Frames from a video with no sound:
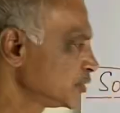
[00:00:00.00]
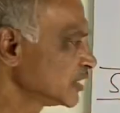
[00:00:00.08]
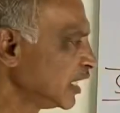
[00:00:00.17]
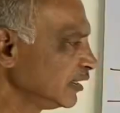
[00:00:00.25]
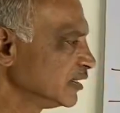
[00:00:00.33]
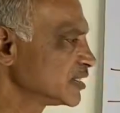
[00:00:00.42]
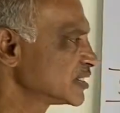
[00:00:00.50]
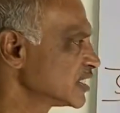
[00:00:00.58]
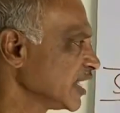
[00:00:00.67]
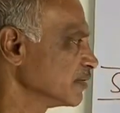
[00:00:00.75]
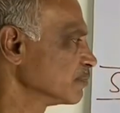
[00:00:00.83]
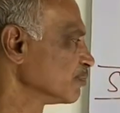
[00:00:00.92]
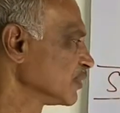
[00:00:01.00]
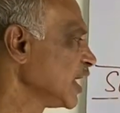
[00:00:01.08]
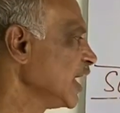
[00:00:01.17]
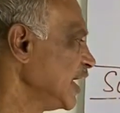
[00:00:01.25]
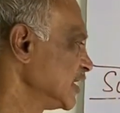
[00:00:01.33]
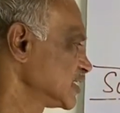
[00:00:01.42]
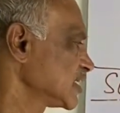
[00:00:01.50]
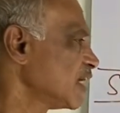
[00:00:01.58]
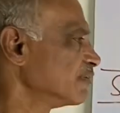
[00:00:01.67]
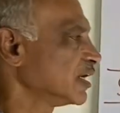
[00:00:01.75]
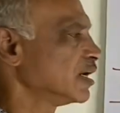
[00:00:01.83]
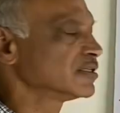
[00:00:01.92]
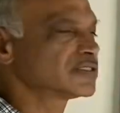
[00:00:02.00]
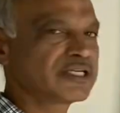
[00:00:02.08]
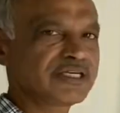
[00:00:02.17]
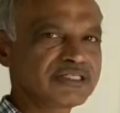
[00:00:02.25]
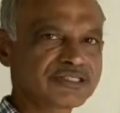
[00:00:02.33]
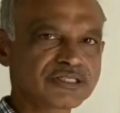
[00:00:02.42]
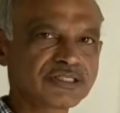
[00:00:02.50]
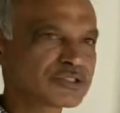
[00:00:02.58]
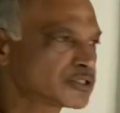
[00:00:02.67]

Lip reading: are same. Yes, our answer is